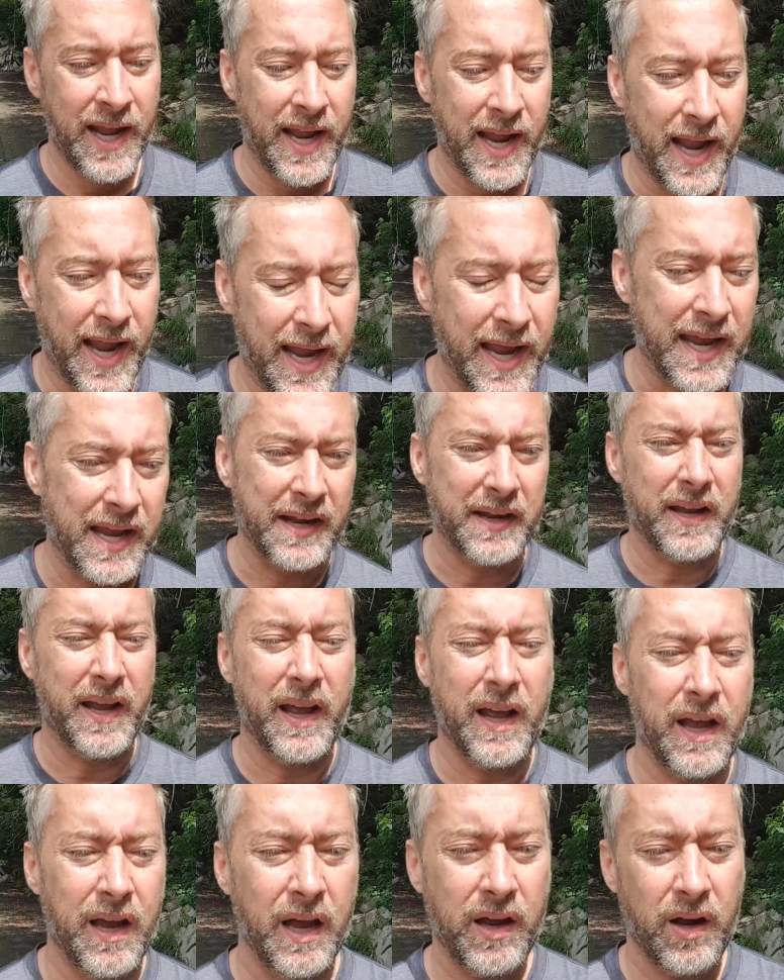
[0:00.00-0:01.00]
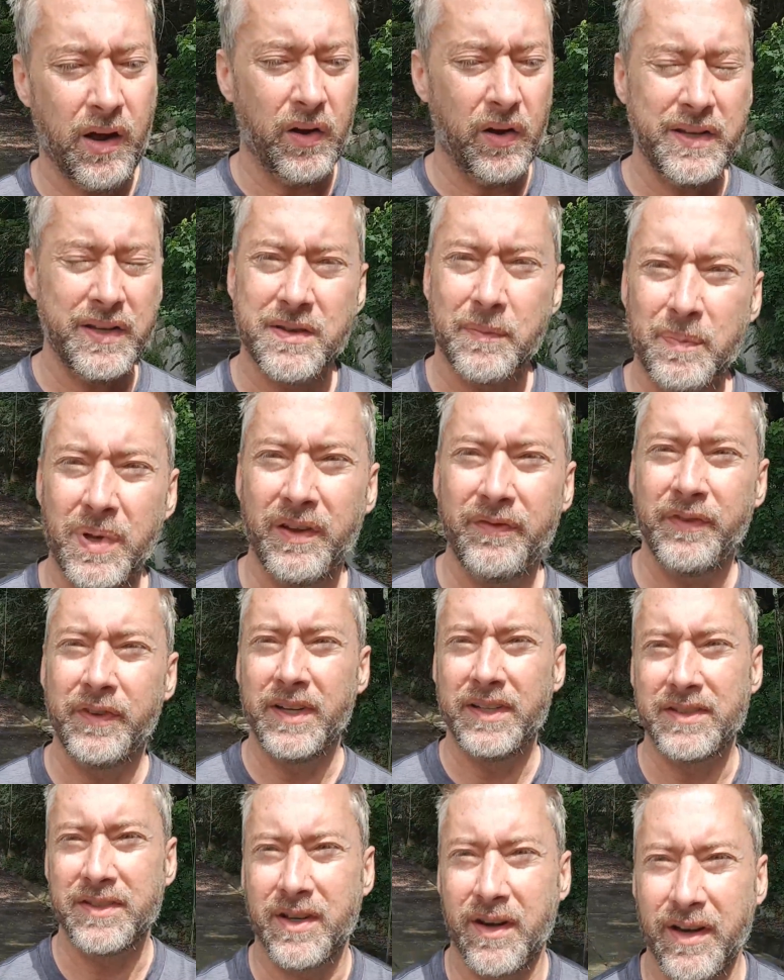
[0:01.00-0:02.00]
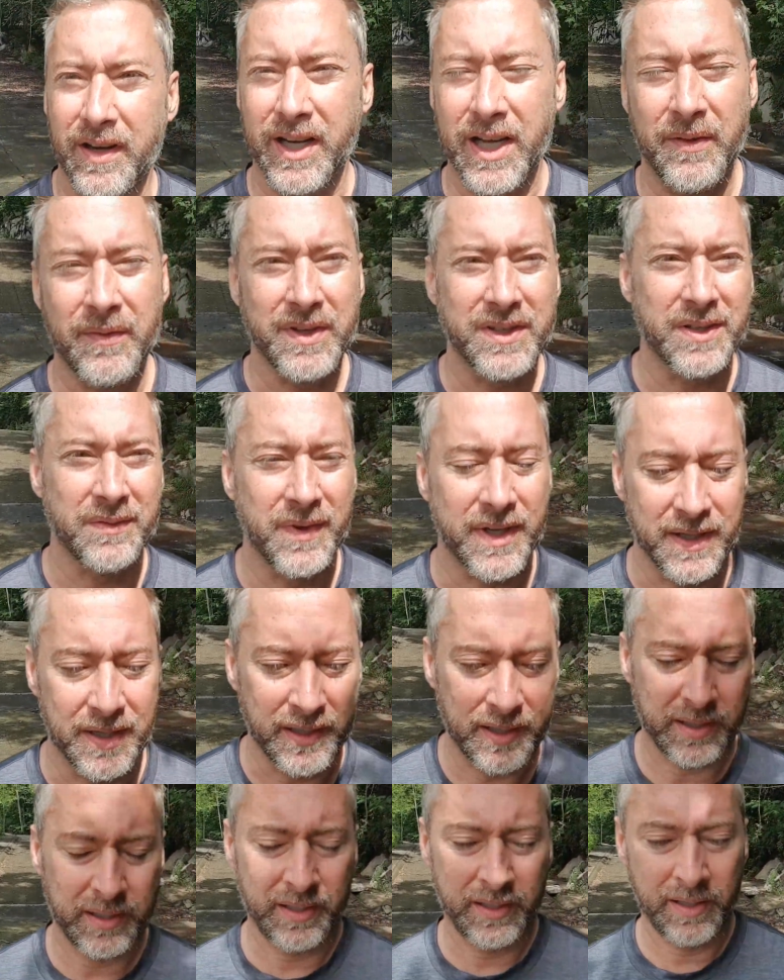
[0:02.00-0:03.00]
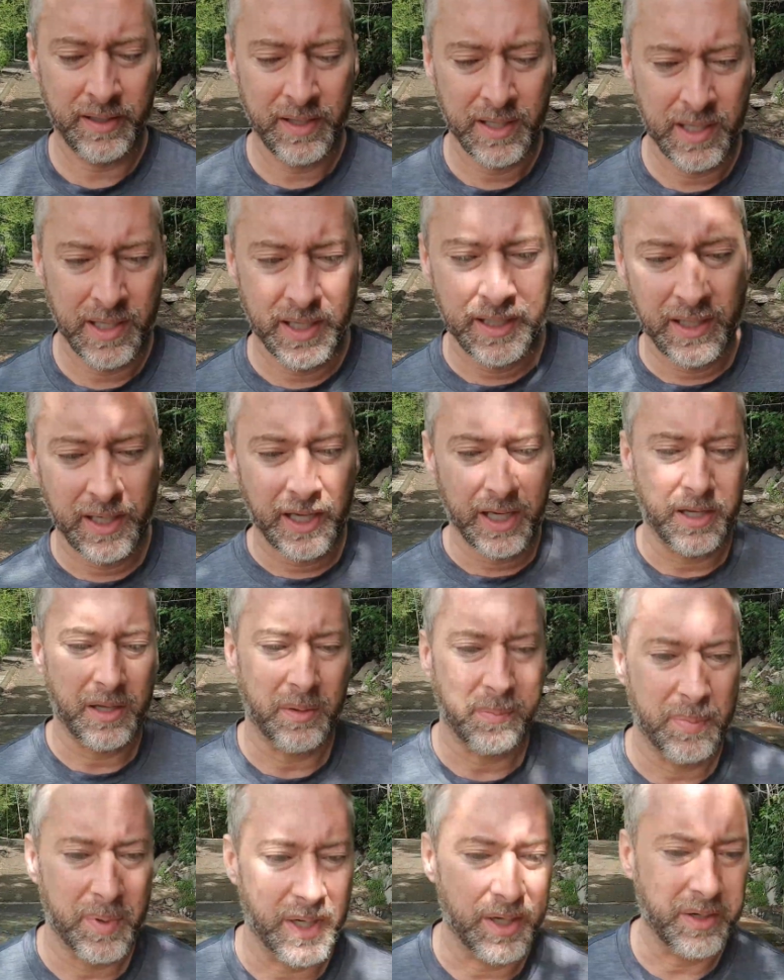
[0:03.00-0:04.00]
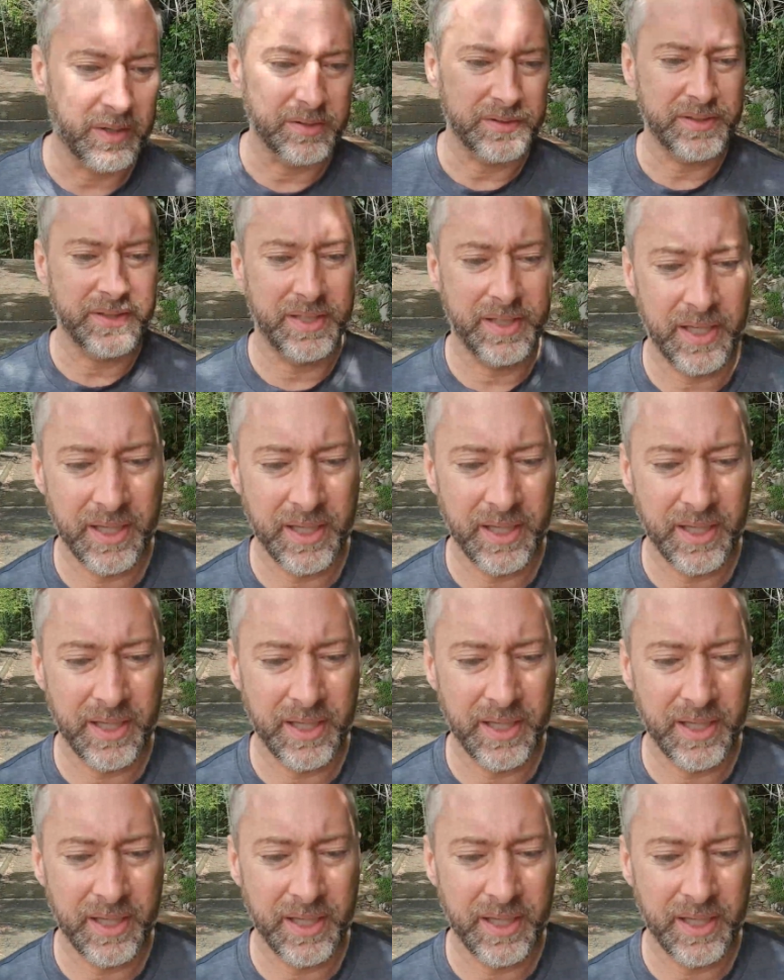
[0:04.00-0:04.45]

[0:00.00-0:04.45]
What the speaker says: and all these epiphanies started coming to me about